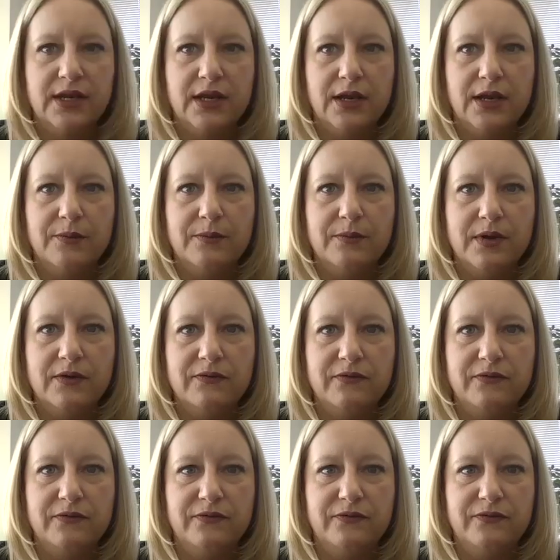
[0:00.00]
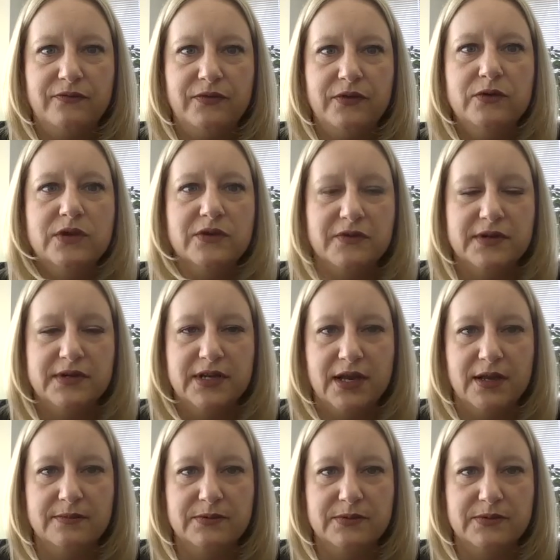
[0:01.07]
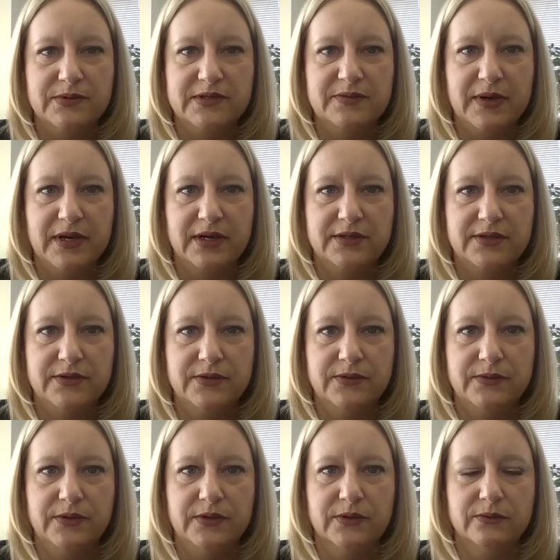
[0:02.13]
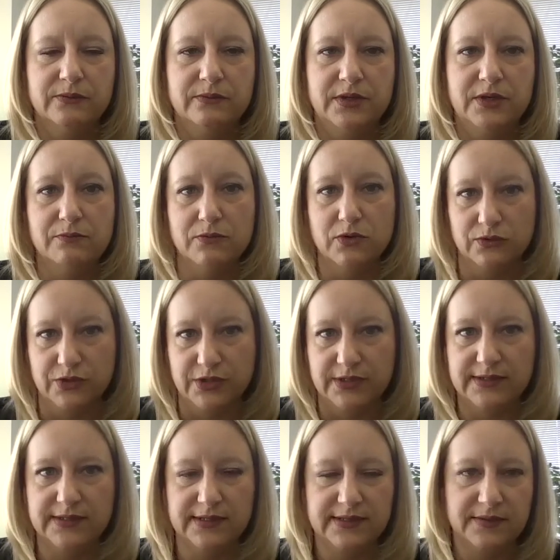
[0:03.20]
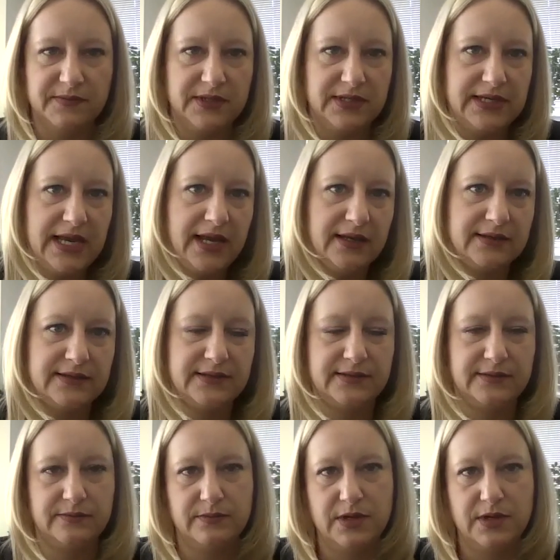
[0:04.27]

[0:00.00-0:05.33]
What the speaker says: a few different times with respect to, the emotions and some of the tax